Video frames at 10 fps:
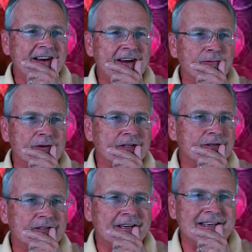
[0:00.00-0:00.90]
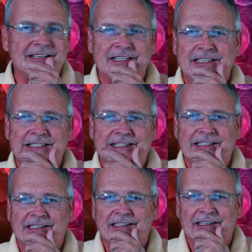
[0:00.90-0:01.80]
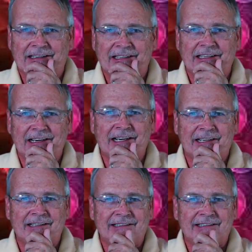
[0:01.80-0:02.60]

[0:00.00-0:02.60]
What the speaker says: have one of those days? Yeah.